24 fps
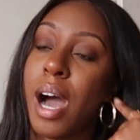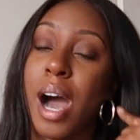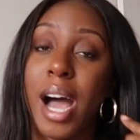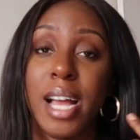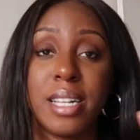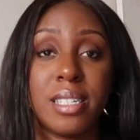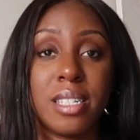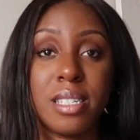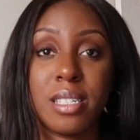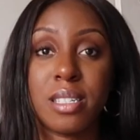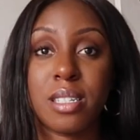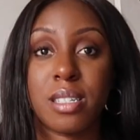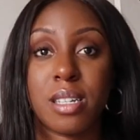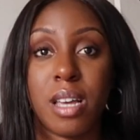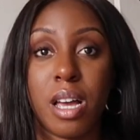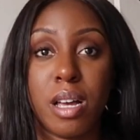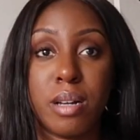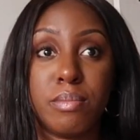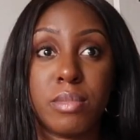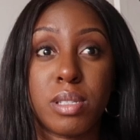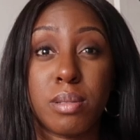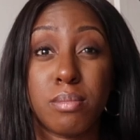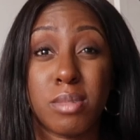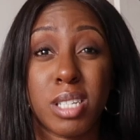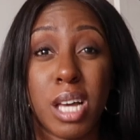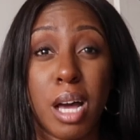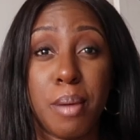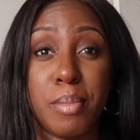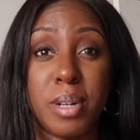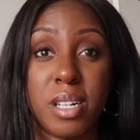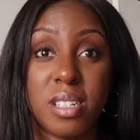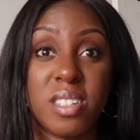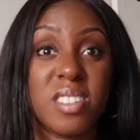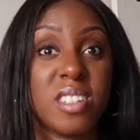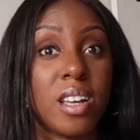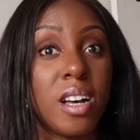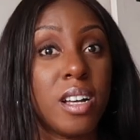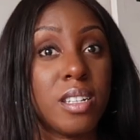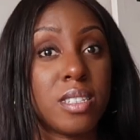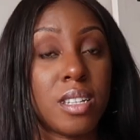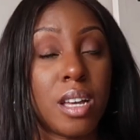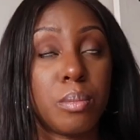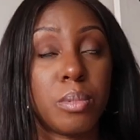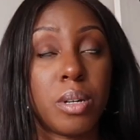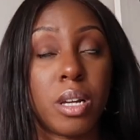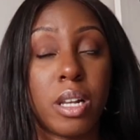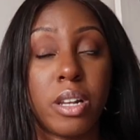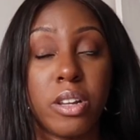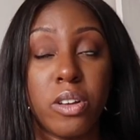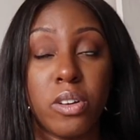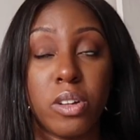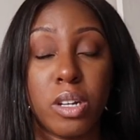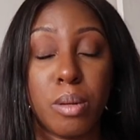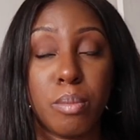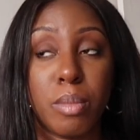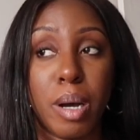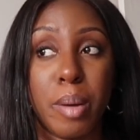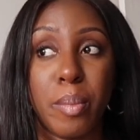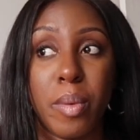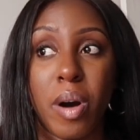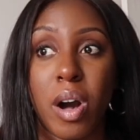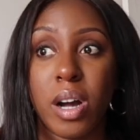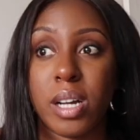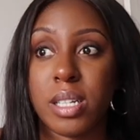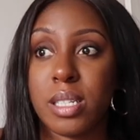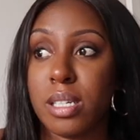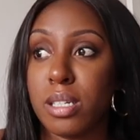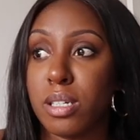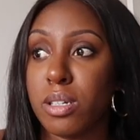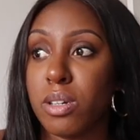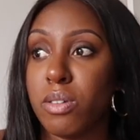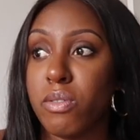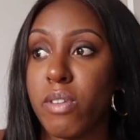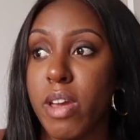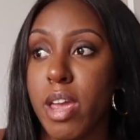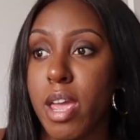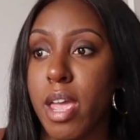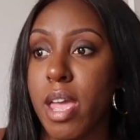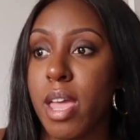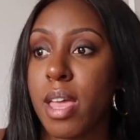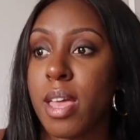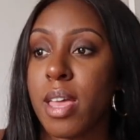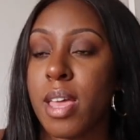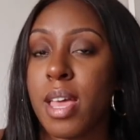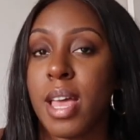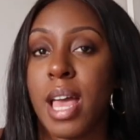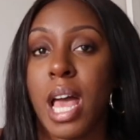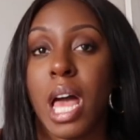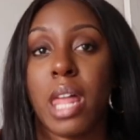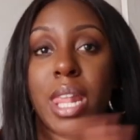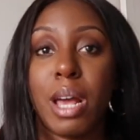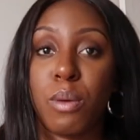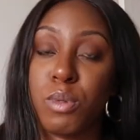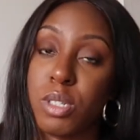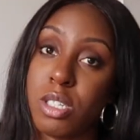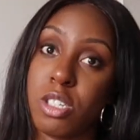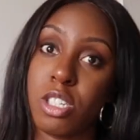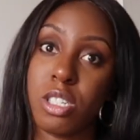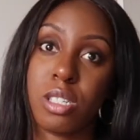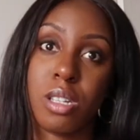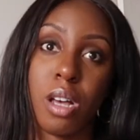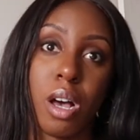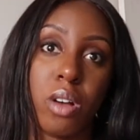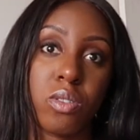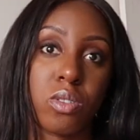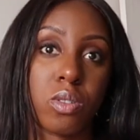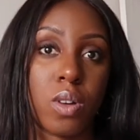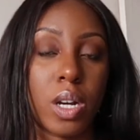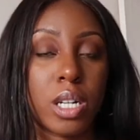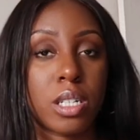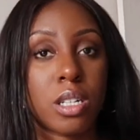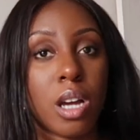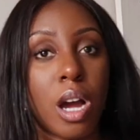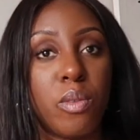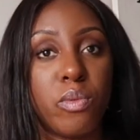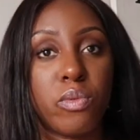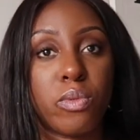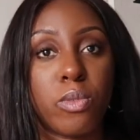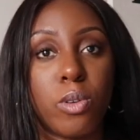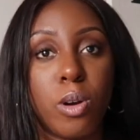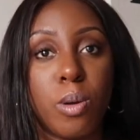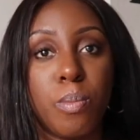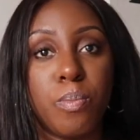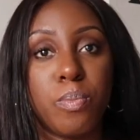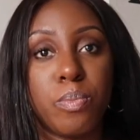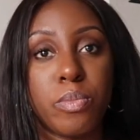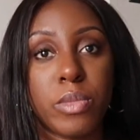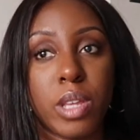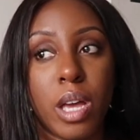I did some time in a startup early on in my marketing career, and that was just after I'd come from